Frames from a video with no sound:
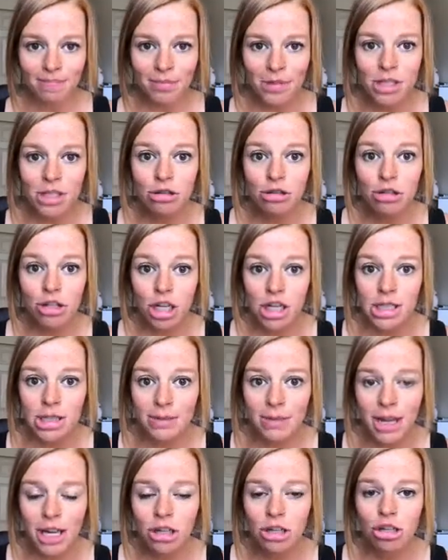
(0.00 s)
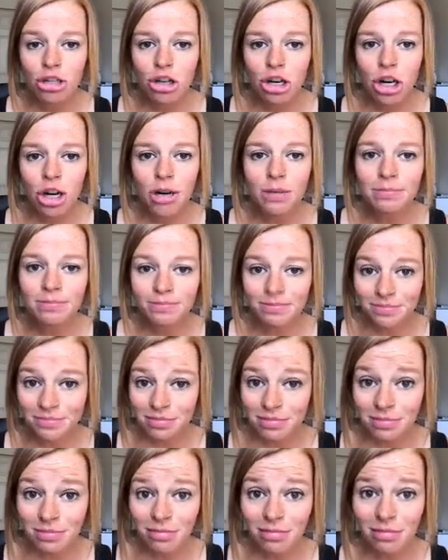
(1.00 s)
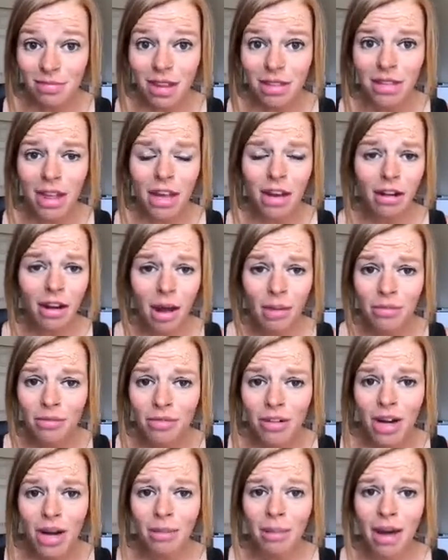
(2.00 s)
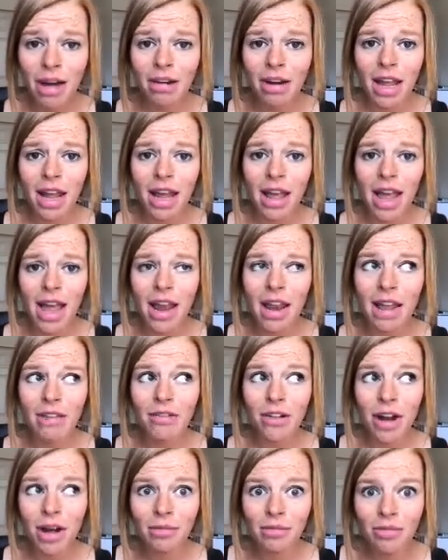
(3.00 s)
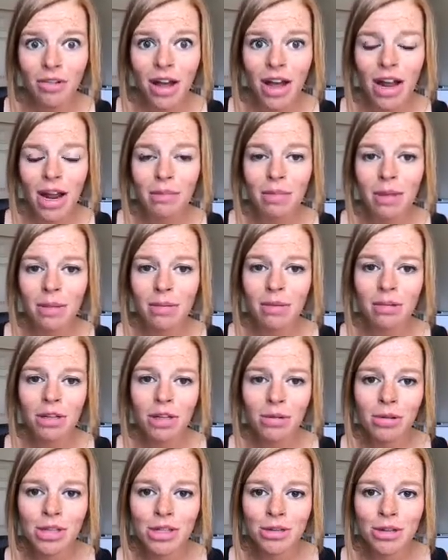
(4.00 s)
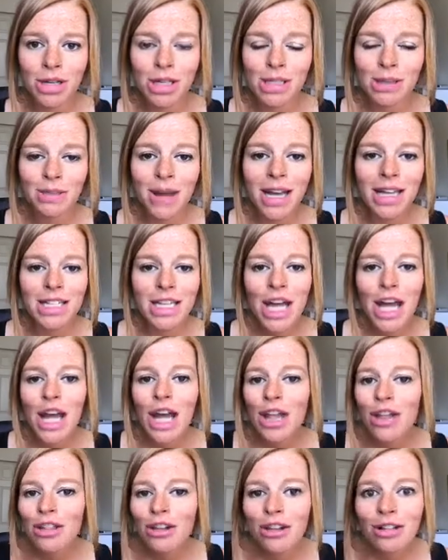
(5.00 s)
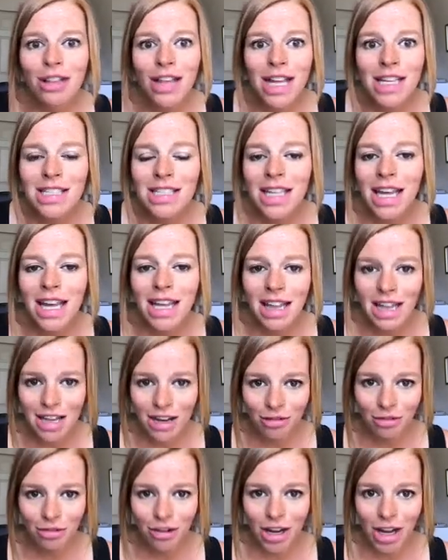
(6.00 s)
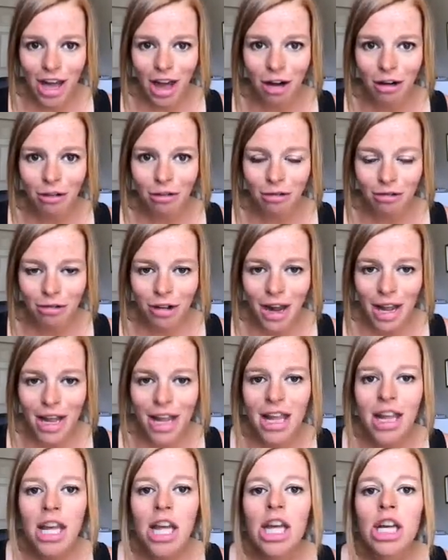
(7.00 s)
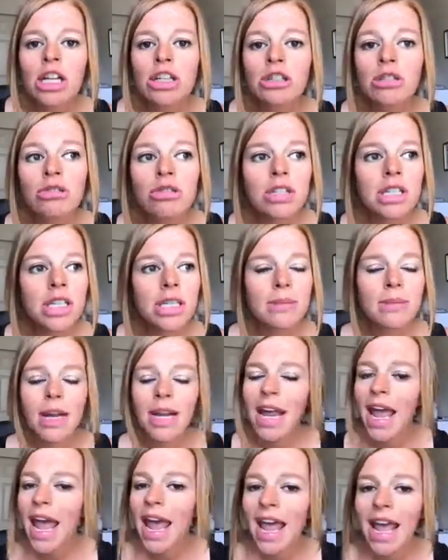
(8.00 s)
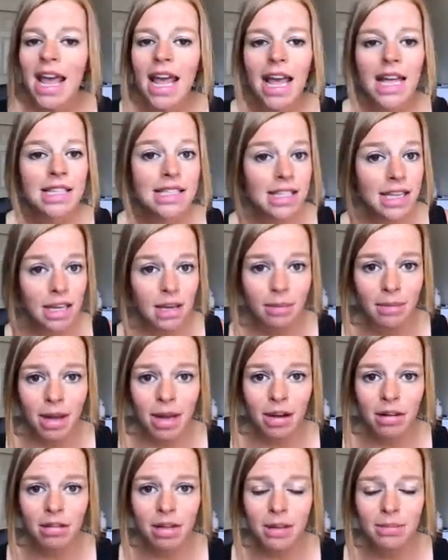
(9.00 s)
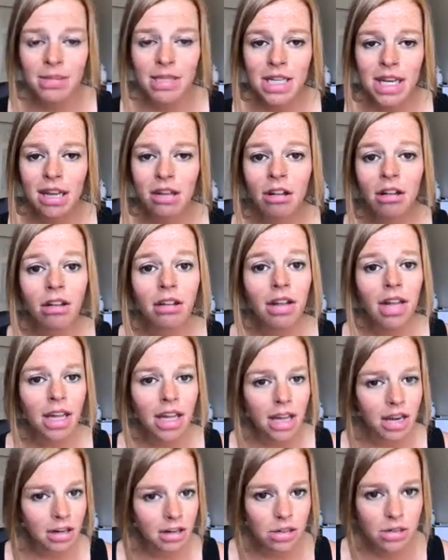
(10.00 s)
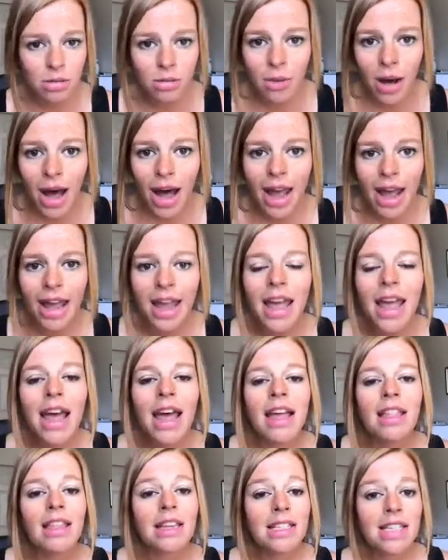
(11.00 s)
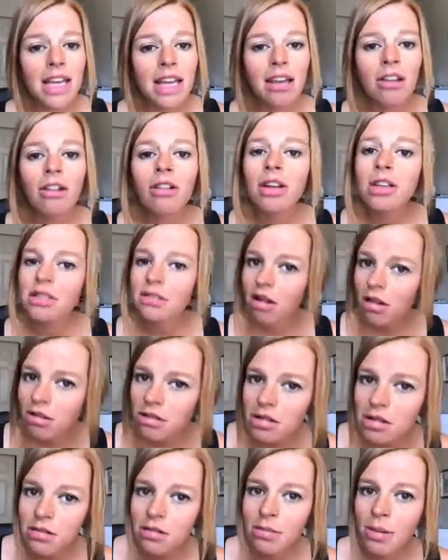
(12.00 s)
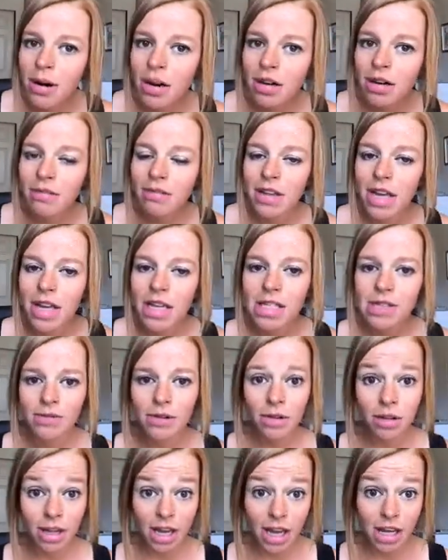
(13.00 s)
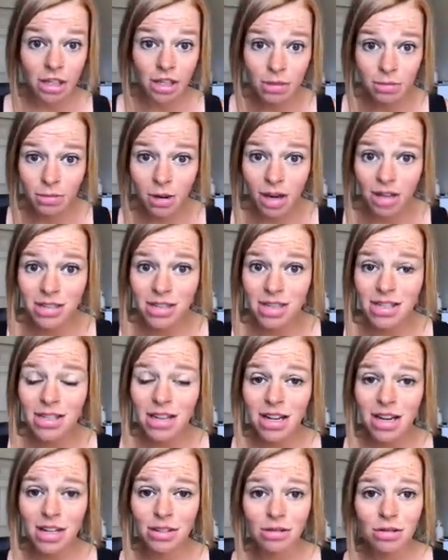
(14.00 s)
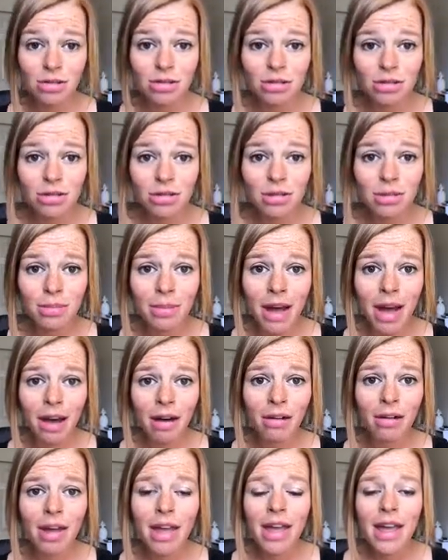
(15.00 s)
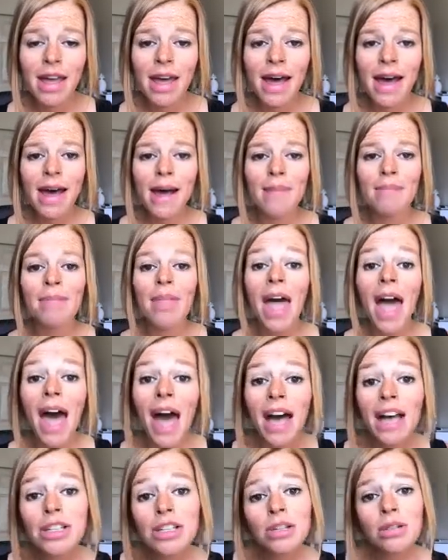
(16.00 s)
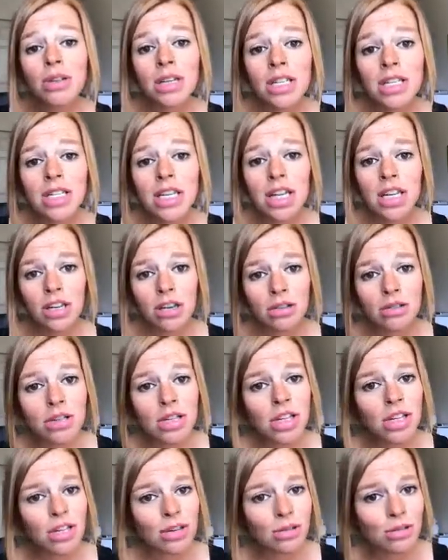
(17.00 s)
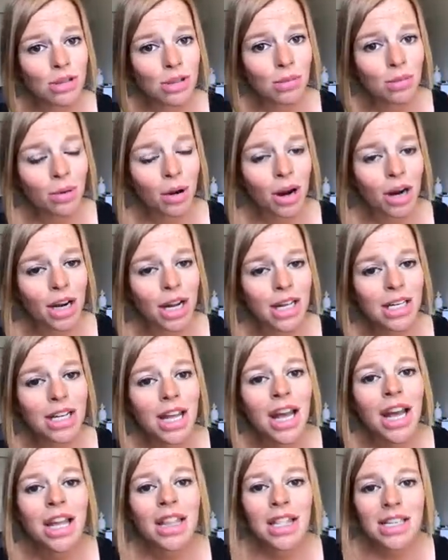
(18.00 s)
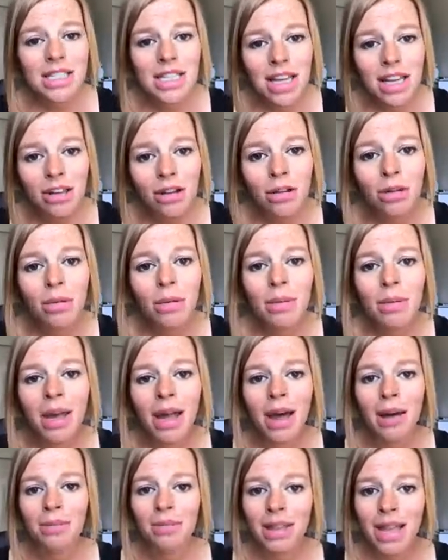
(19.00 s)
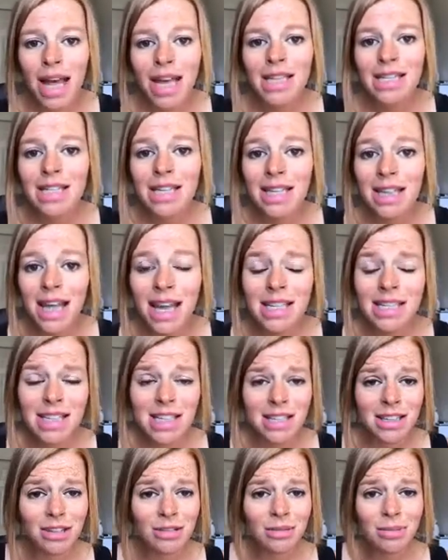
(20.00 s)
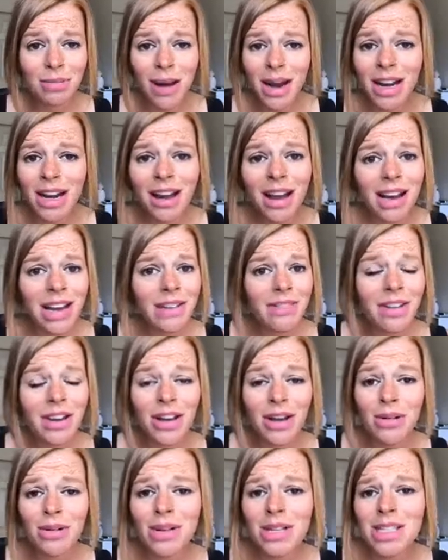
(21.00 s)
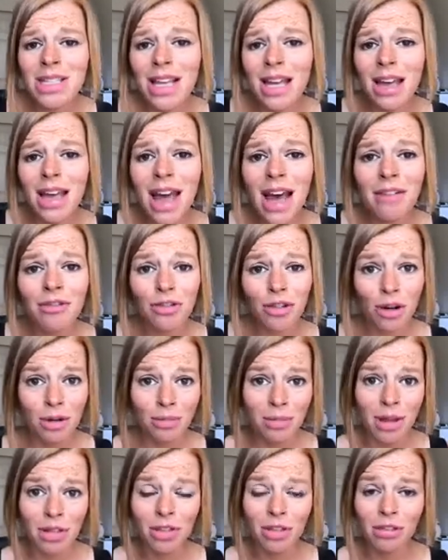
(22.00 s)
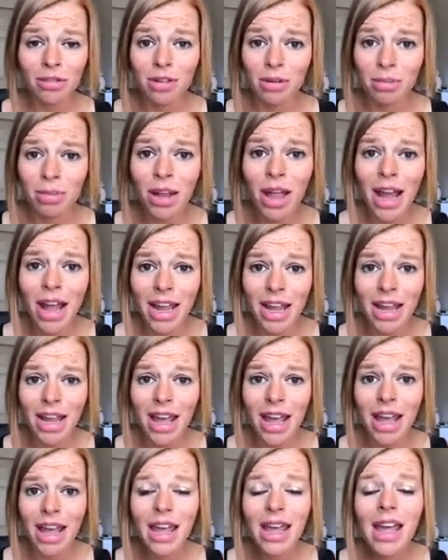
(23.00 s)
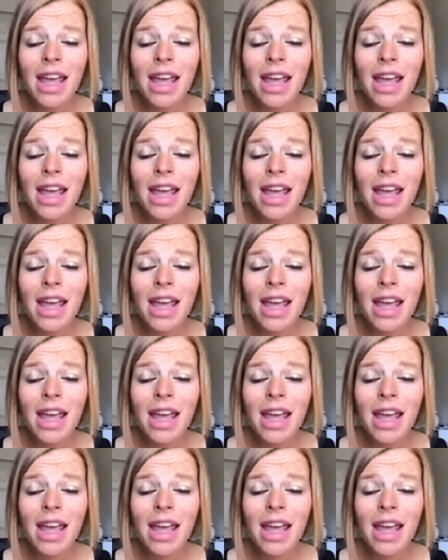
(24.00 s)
So just make sure that you're upfront about it. And if you're upfront and people know what to expect, they're less likely to freak out, right? So just explain, hey, it's going to make your lips tingle. Here's why. The tingle is also part of the exfoliation process that I told you about. As you continue to use the product, the tingle will become less and less, and you might not even notice it after a month of applying it.